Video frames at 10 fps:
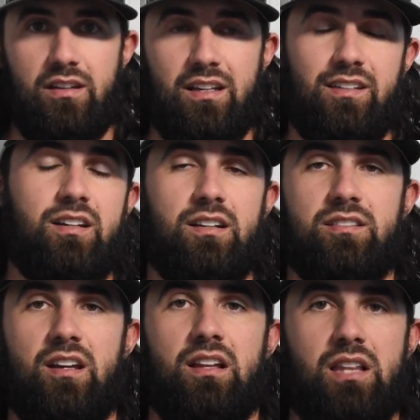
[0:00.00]
is going to
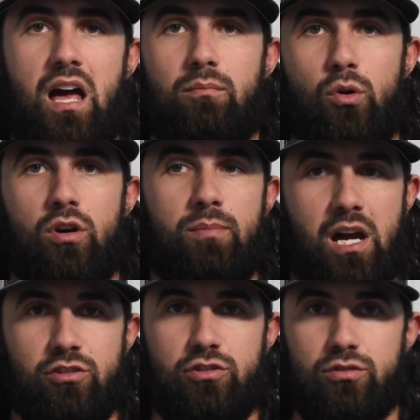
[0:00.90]
say a lot more
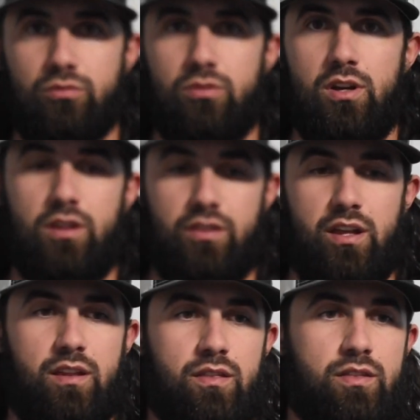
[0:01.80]
about you
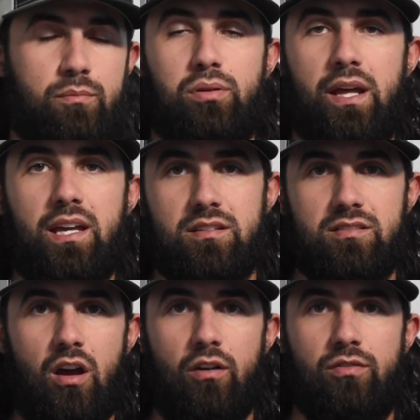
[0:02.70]
than the play
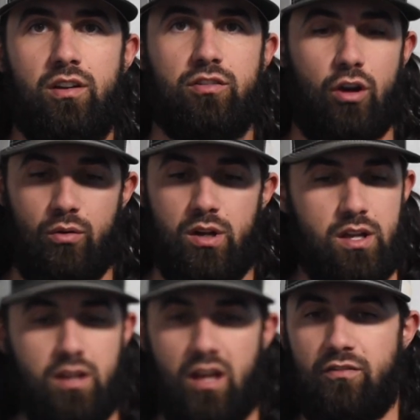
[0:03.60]
itself. So
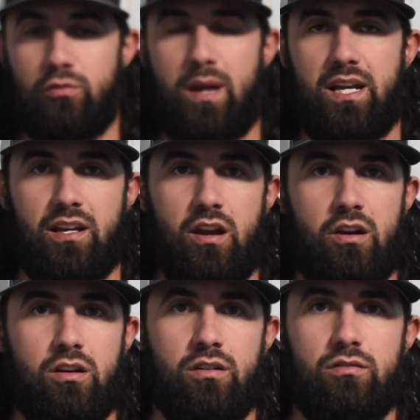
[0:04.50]
if you make an
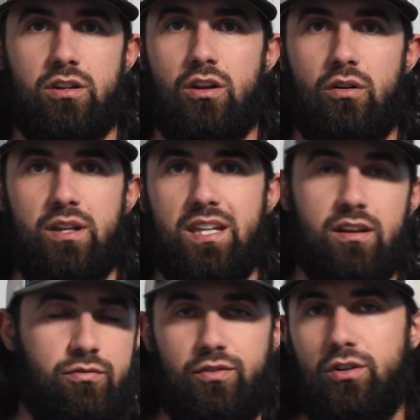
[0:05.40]
error, in the
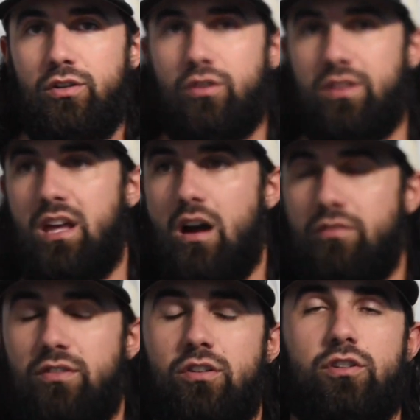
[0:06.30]
infield or in the
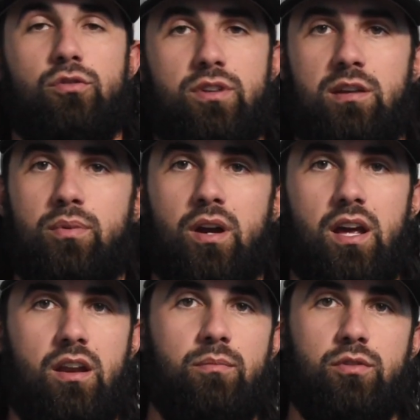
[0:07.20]
outfield, and you keep your
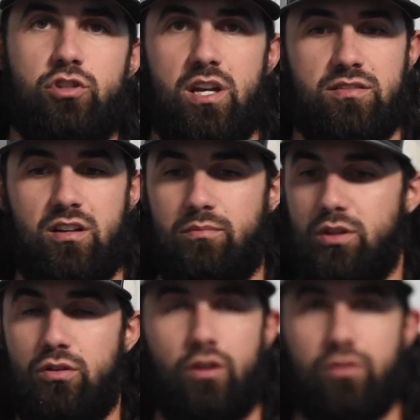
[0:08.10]
head up, your chest up, and
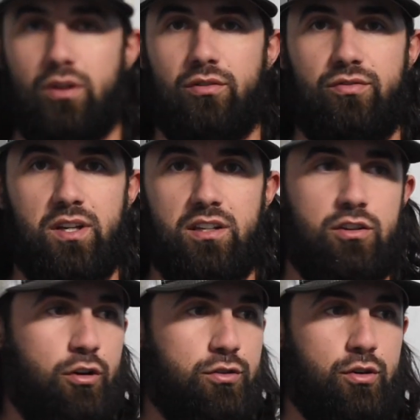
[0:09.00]
you don't throw a fit, you
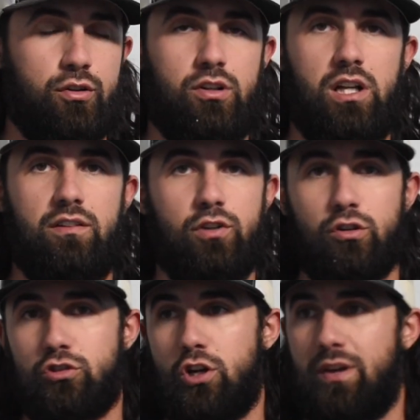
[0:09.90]
don't throw your glove, you
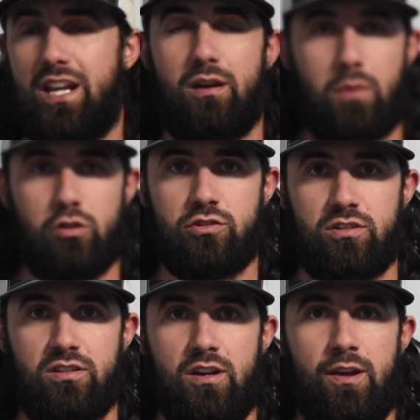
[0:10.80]
don't show any
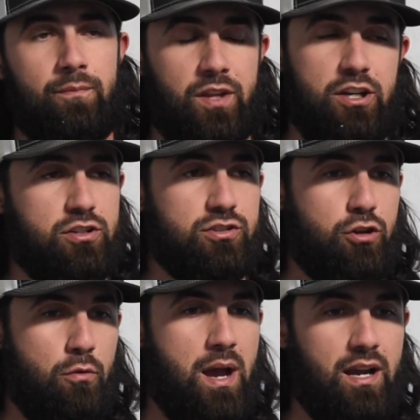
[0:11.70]
emotion, and you just
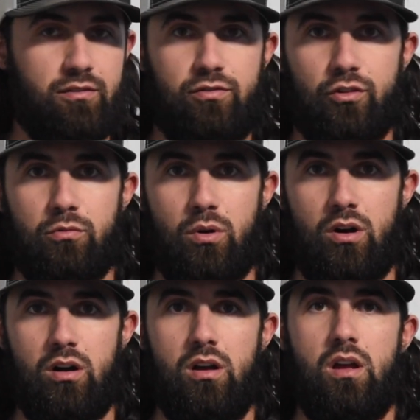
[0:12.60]
go back and field the
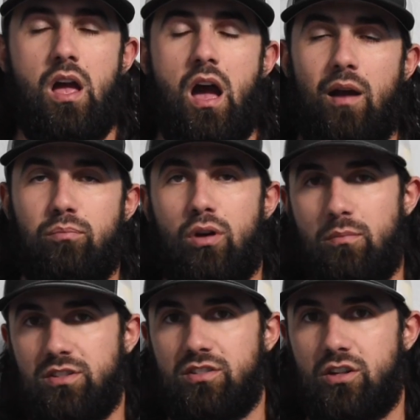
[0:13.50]
ball, I
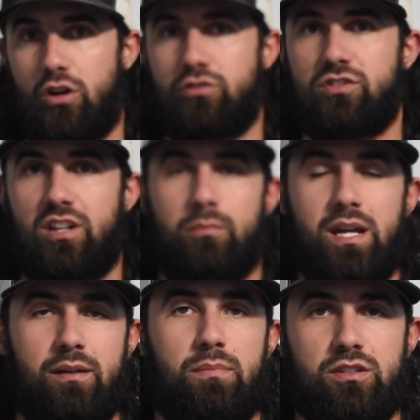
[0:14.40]
promise the coach is going to
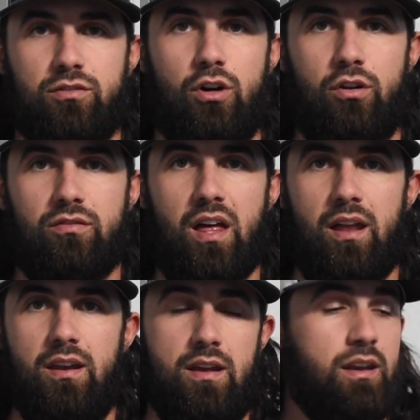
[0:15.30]
make a mental note of
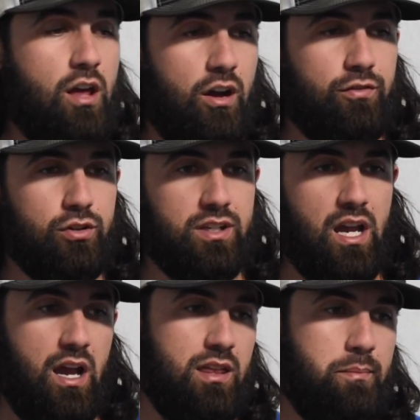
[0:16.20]
that. Now, if you're the
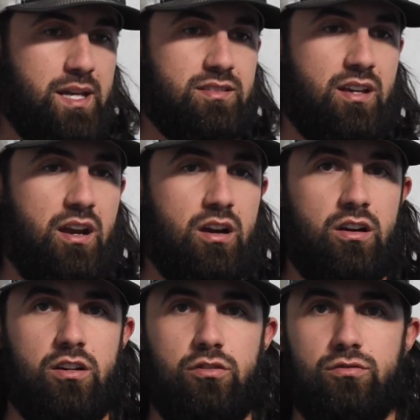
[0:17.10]
guy that makes the
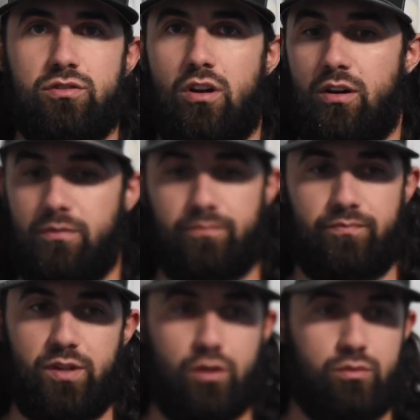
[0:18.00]
error and you start,
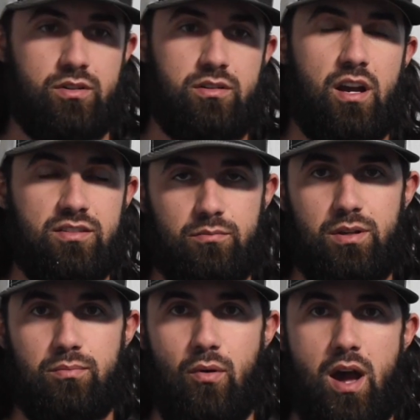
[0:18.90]
cussing
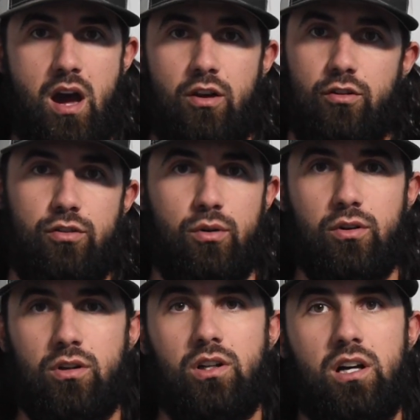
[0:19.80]
people out or throw
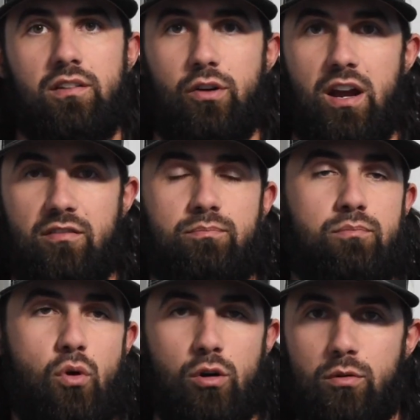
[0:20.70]
your glove or have
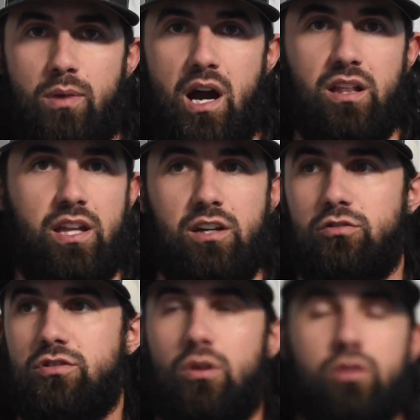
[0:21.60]
horrible body
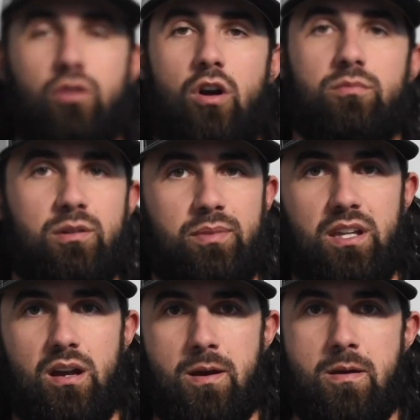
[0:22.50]
language, throwing your arms up in
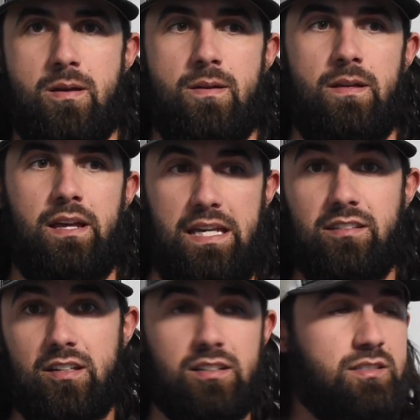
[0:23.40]
the air, he's going to